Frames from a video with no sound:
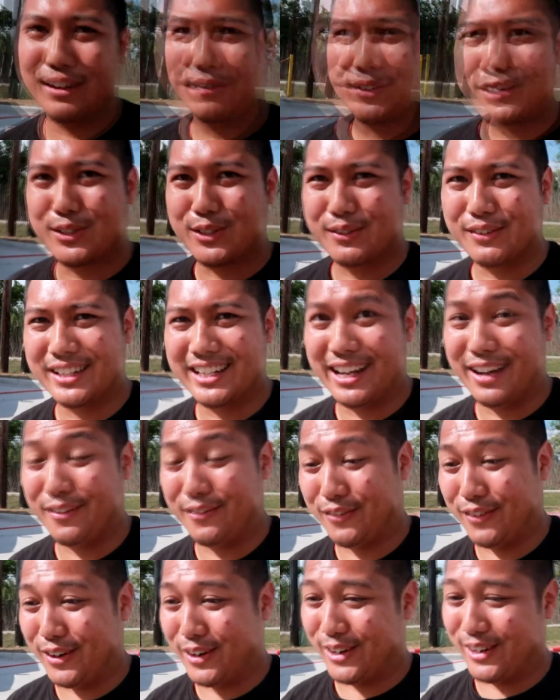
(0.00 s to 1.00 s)
never driven that
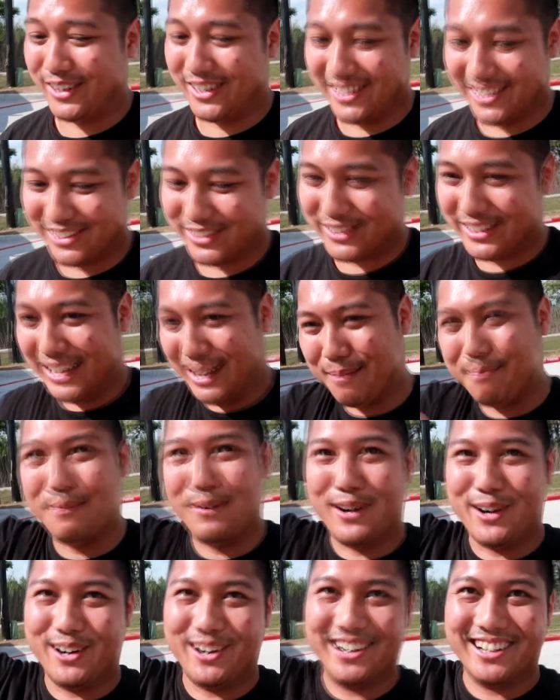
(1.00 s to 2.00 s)
far to that
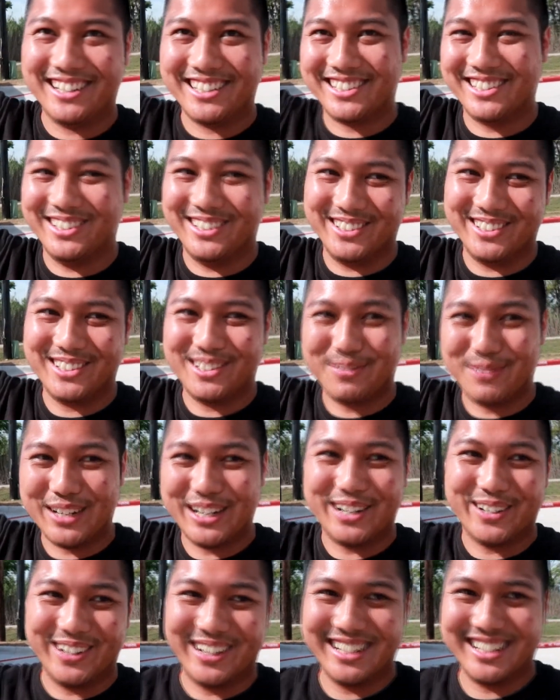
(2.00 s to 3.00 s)
part, so it's
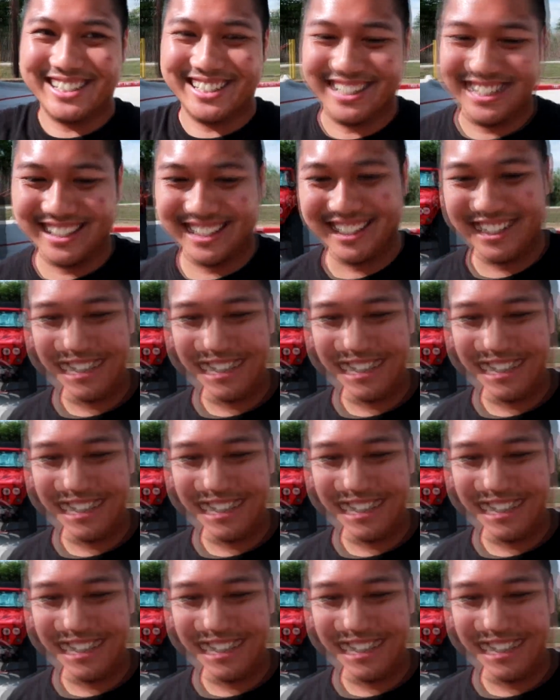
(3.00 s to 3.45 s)
pretty crazy.